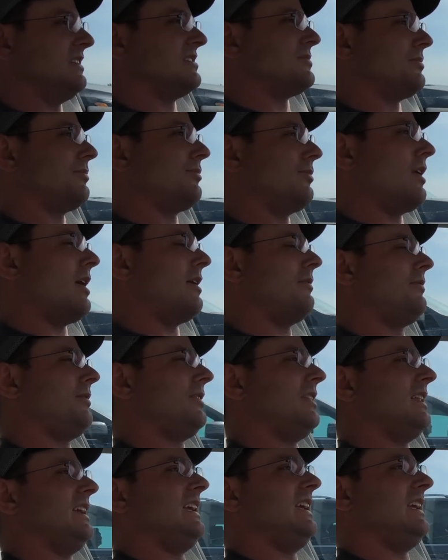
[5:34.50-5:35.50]
is
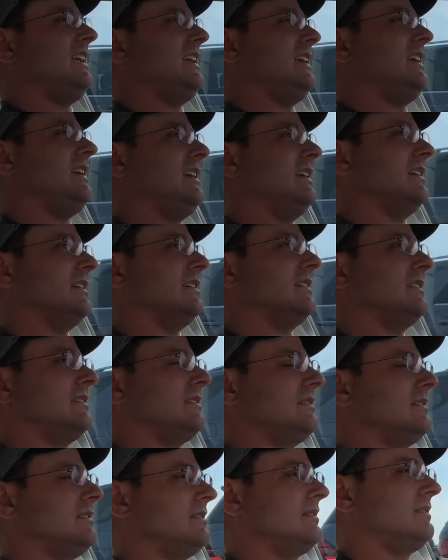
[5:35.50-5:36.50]
roughly
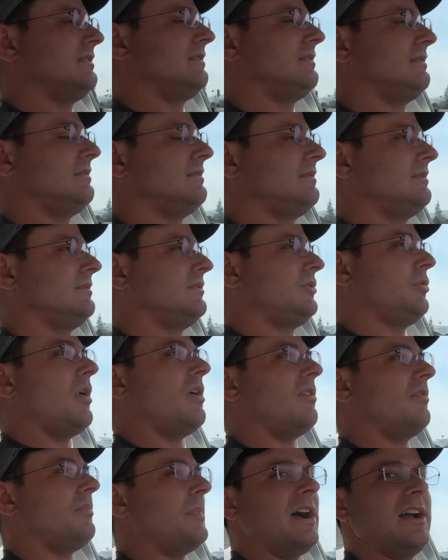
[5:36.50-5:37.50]

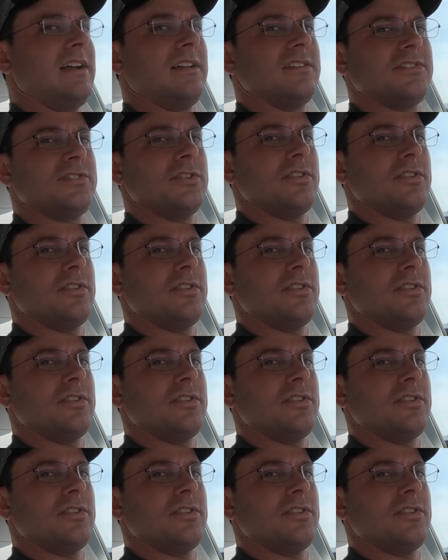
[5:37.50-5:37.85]
12 miles.